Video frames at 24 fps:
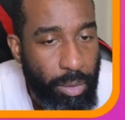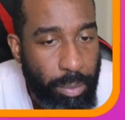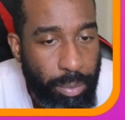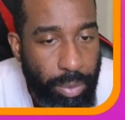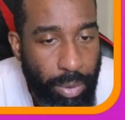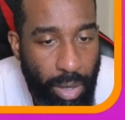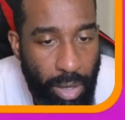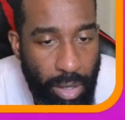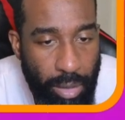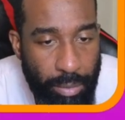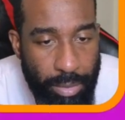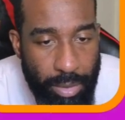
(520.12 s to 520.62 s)

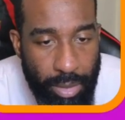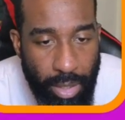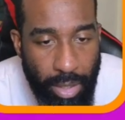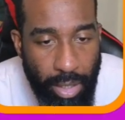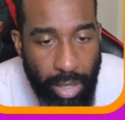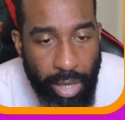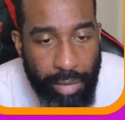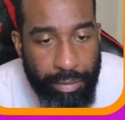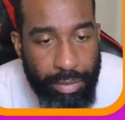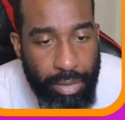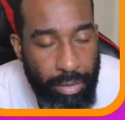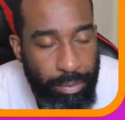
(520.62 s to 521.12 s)
prompt and
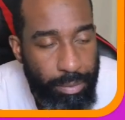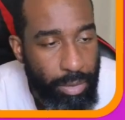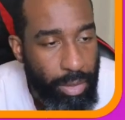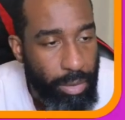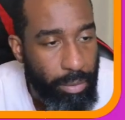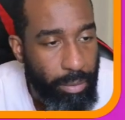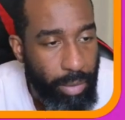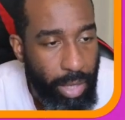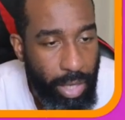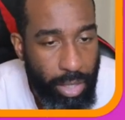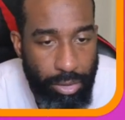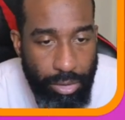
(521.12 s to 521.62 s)
have
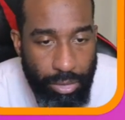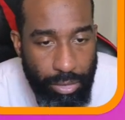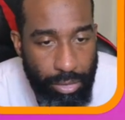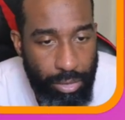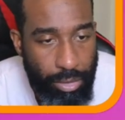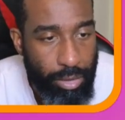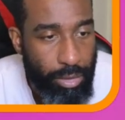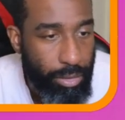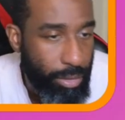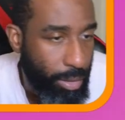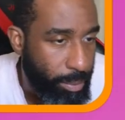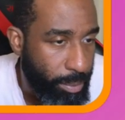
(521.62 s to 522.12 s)
something magical
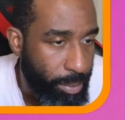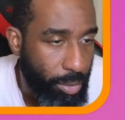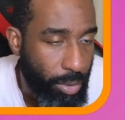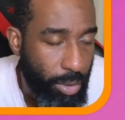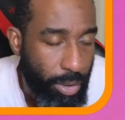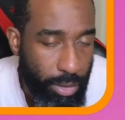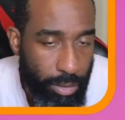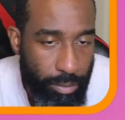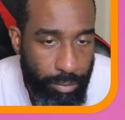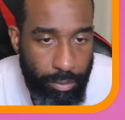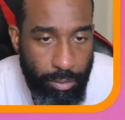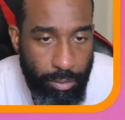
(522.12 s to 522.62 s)
and important,